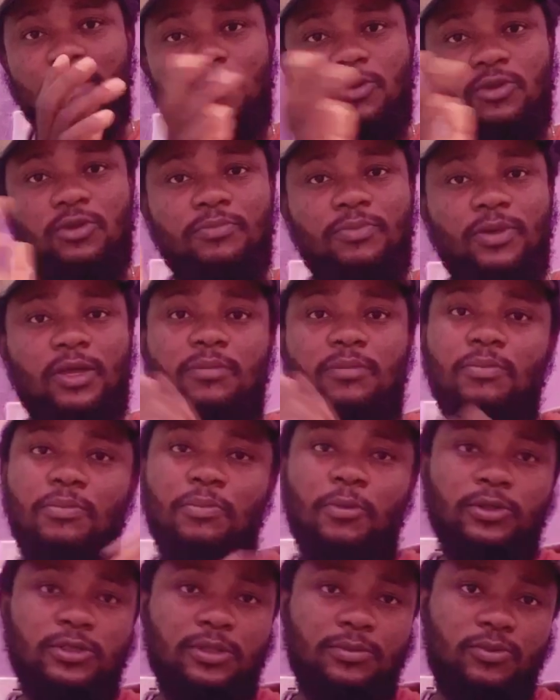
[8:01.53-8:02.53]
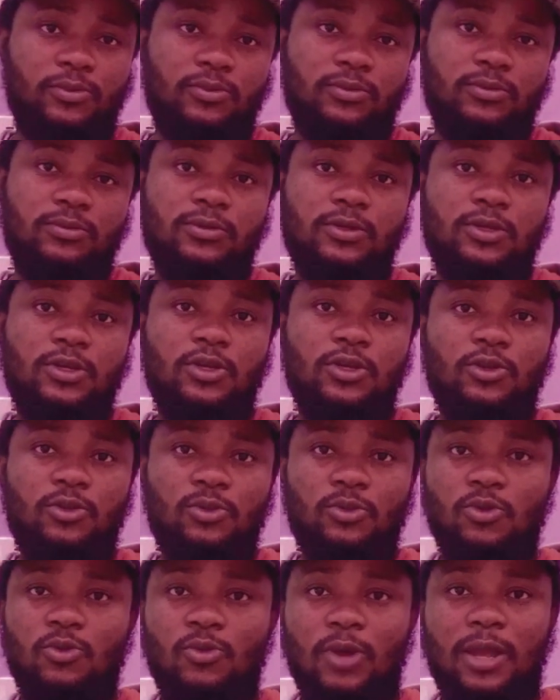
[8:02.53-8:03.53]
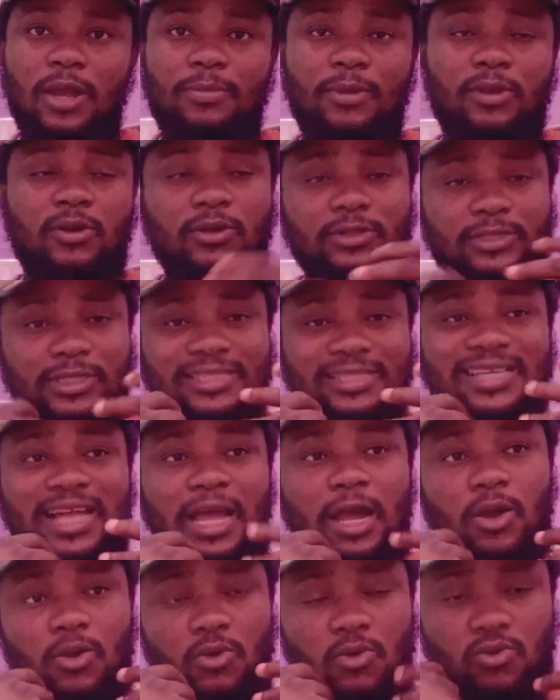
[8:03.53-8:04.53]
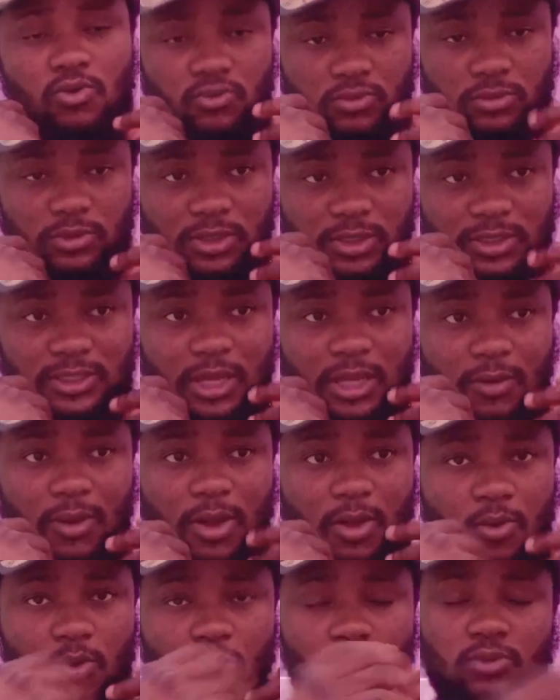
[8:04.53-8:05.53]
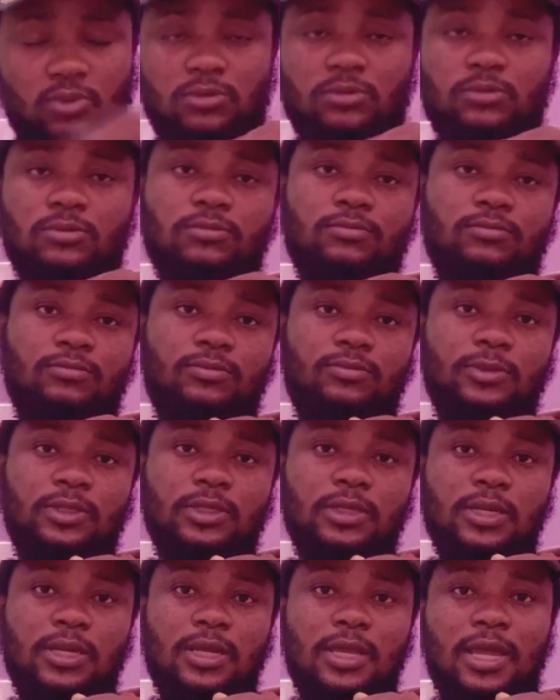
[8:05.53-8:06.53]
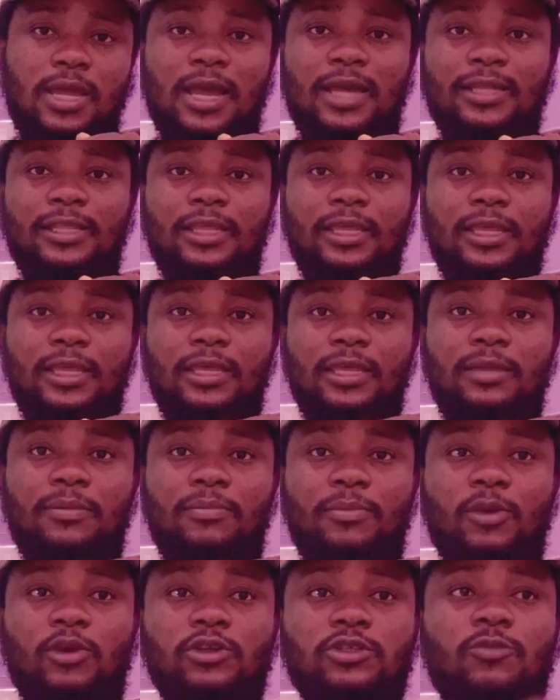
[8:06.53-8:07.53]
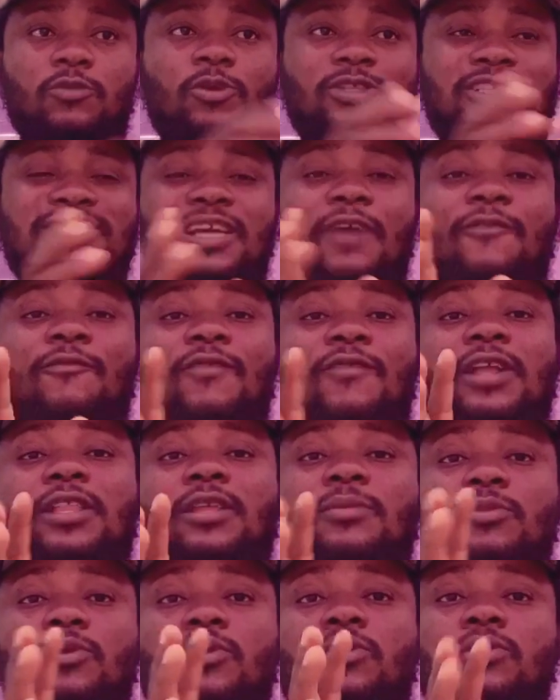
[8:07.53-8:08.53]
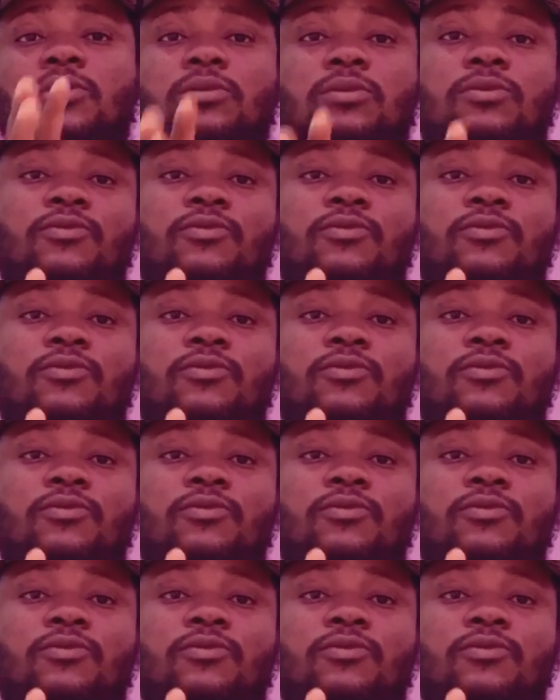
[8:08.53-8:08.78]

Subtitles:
Portable. You know why? Because it's our own. It's our own. And because of what's available for him.